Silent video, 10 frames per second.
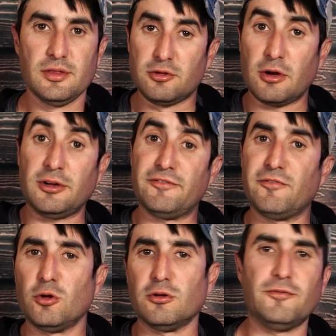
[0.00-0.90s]
The Gregory
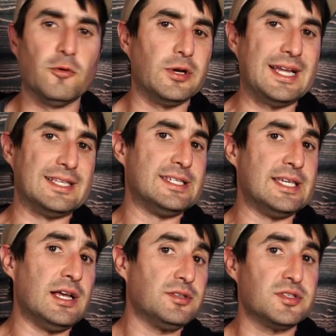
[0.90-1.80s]
Focal 48
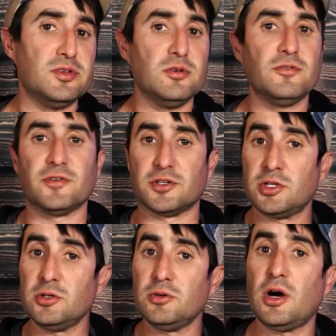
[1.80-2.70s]
sells new for
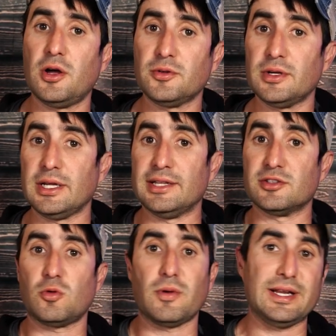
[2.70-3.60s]

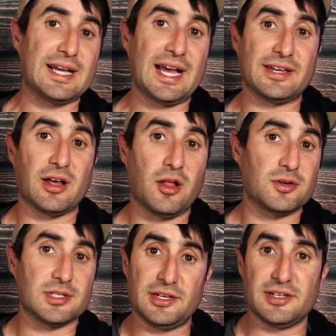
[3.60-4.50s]

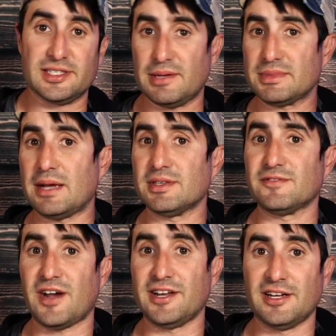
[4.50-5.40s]
$229, and you can sometimes
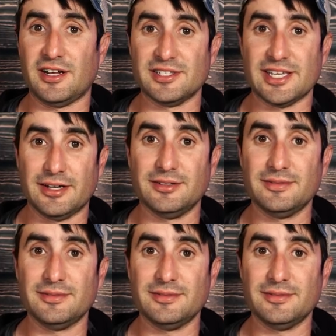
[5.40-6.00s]
find it on sale.